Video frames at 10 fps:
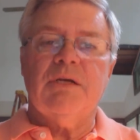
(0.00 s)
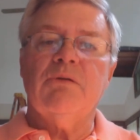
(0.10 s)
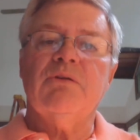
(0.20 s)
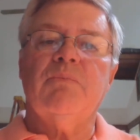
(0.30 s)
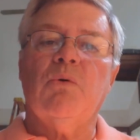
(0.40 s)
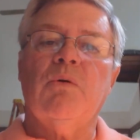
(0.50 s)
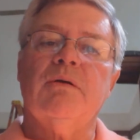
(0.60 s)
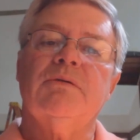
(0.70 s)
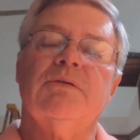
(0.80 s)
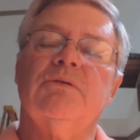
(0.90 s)
told the
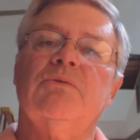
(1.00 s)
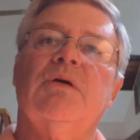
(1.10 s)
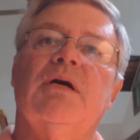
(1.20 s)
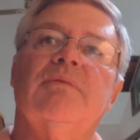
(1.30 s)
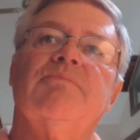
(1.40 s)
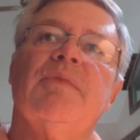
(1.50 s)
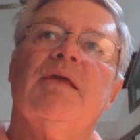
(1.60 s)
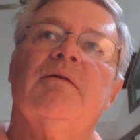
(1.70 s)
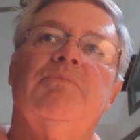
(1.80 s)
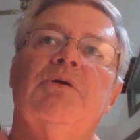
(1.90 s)
board to
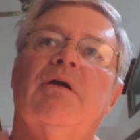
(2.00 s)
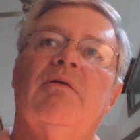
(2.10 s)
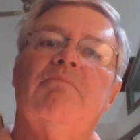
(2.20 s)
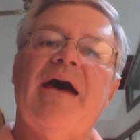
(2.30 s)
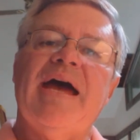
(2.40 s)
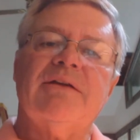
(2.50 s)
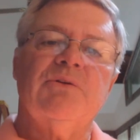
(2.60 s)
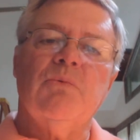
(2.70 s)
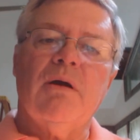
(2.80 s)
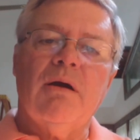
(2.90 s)
put her back
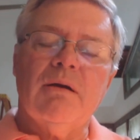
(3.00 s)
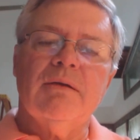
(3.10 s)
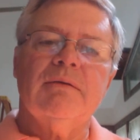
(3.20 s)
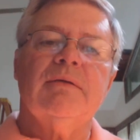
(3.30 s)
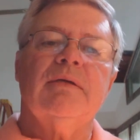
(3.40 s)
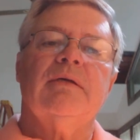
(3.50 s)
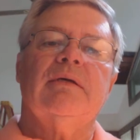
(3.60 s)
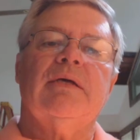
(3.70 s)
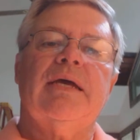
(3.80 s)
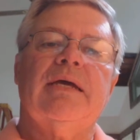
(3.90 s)
to work
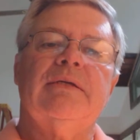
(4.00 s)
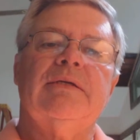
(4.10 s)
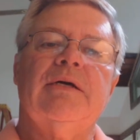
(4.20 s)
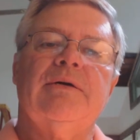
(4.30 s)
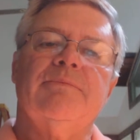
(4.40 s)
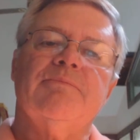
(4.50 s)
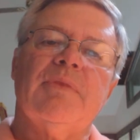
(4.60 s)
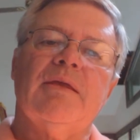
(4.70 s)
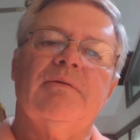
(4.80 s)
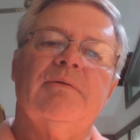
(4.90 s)
and
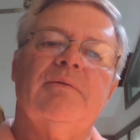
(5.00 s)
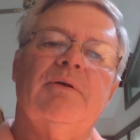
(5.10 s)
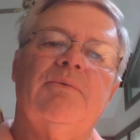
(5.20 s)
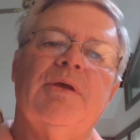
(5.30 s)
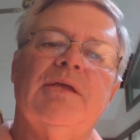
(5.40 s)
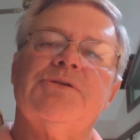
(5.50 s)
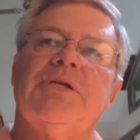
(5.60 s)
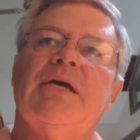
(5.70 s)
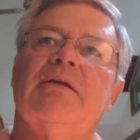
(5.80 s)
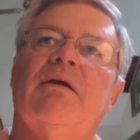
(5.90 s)

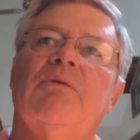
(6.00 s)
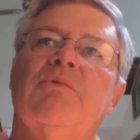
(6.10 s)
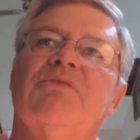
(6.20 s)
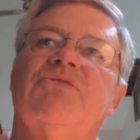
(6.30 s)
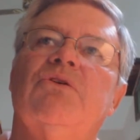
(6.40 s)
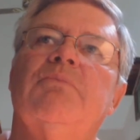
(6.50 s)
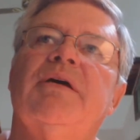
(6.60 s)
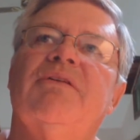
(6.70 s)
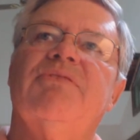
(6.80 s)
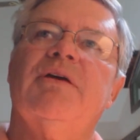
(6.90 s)
reinstate her with full
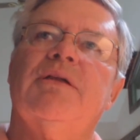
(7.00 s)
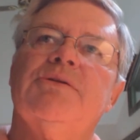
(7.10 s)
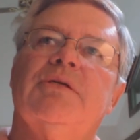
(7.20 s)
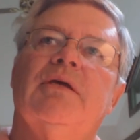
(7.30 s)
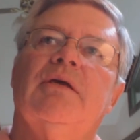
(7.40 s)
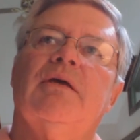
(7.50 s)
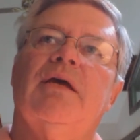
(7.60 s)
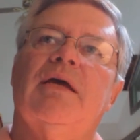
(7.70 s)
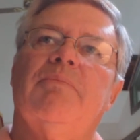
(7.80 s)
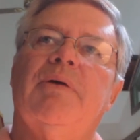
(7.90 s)
benefits
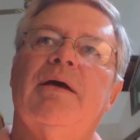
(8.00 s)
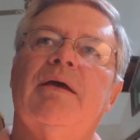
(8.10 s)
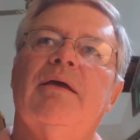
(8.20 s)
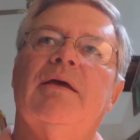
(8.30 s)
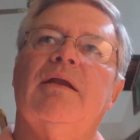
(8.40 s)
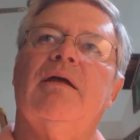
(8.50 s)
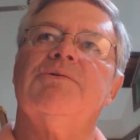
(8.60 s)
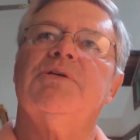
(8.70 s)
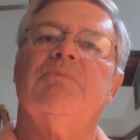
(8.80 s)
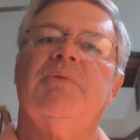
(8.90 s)
and pay, and
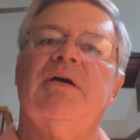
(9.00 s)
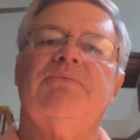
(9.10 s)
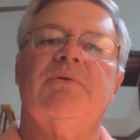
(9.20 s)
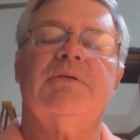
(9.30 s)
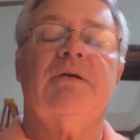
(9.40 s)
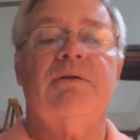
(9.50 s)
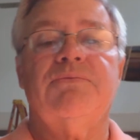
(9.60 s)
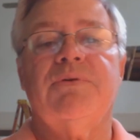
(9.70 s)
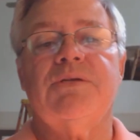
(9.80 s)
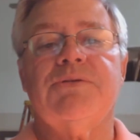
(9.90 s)
also pay for
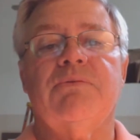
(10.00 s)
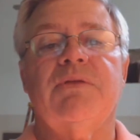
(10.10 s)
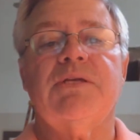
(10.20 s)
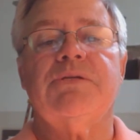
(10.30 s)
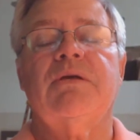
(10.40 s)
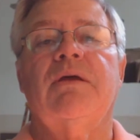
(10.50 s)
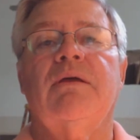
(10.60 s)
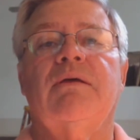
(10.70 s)
attorney fees. So this